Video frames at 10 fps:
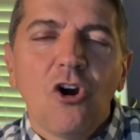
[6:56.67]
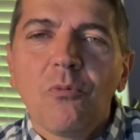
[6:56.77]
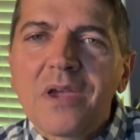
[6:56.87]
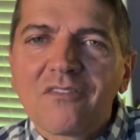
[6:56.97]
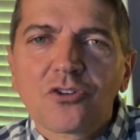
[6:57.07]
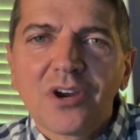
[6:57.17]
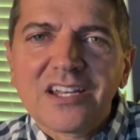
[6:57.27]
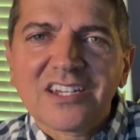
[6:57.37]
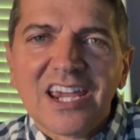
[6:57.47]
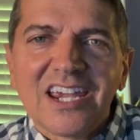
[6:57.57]
Hope you have a
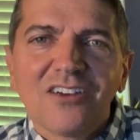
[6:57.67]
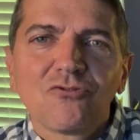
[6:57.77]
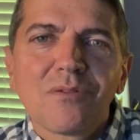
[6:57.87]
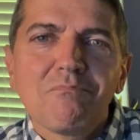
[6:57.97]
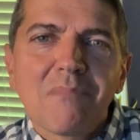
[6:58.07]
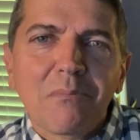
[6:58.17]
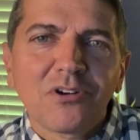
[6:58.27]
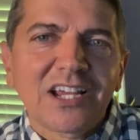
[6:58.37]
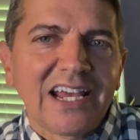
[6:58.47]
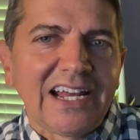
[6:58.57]
great day.
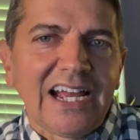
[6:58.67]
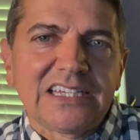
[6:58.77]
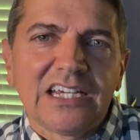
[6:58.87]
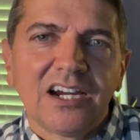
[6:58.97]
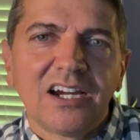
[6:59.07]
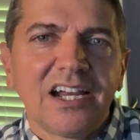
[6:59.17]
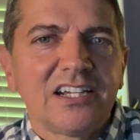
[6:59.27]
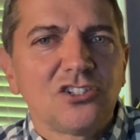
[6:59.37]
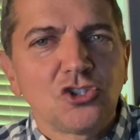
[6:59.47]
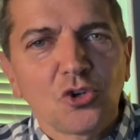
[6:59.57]
Remember to get out there and
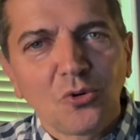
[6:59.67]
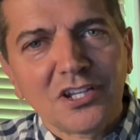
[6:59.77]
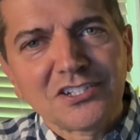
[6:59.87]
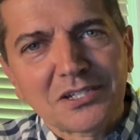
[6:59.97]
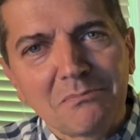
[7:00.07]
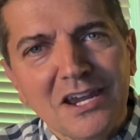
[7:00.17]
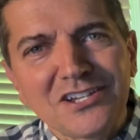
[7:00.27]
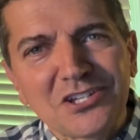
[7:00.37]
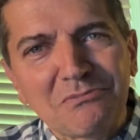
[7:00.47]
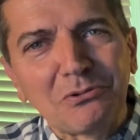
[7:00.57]
enjoy this
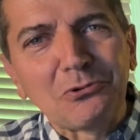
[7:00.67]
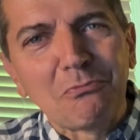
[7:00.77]
amazing blue